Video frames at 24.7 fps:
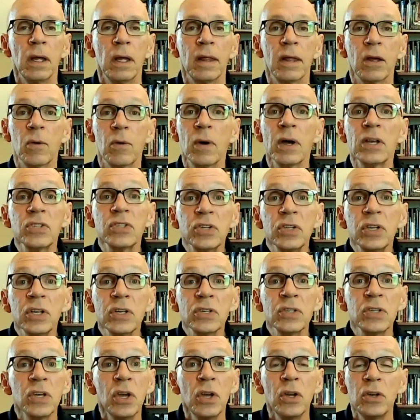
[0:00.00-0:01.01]
The question
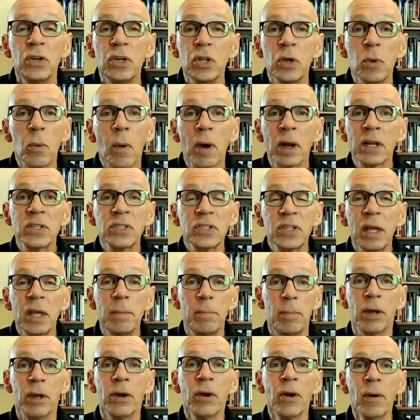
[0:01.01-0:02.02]
is, do you want to
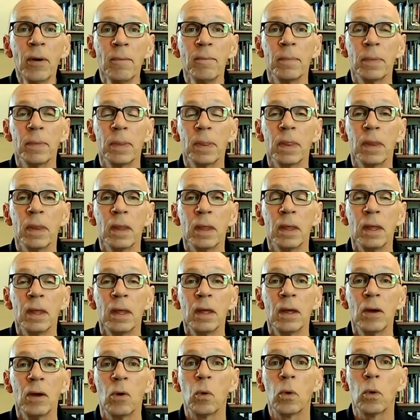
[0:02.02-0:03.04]
stay bitter?
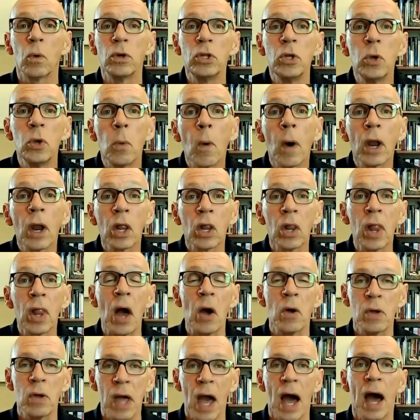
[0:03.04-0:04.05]
Or do you want to
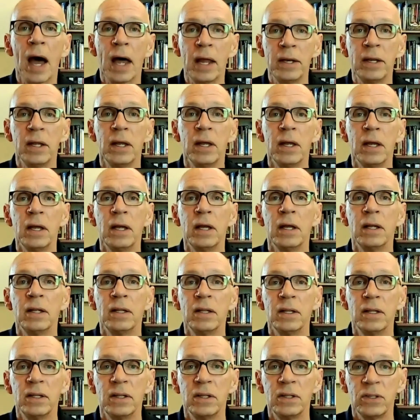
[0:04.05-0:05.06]
allow God
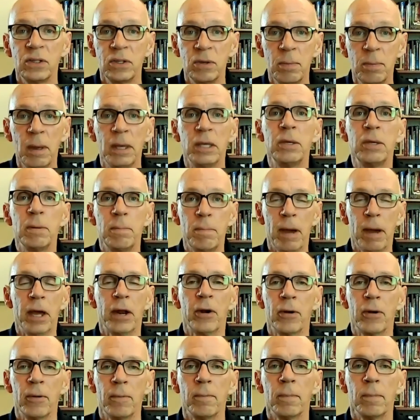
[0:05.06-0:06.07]
to make you
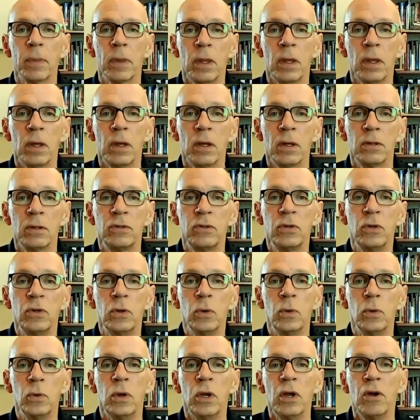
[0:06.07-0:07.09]
better,
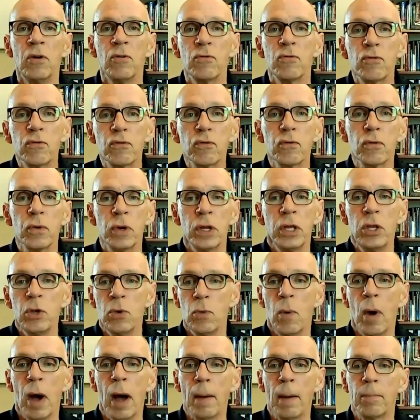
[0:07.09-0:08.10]
to free
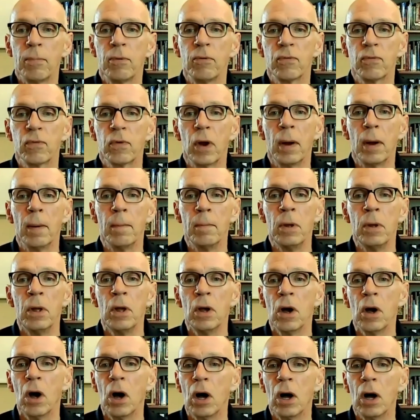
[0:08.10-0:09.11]
you up from
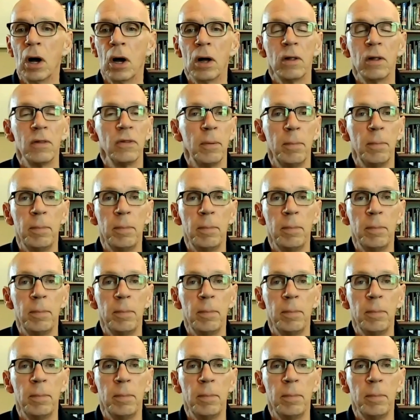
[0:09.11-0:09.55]
the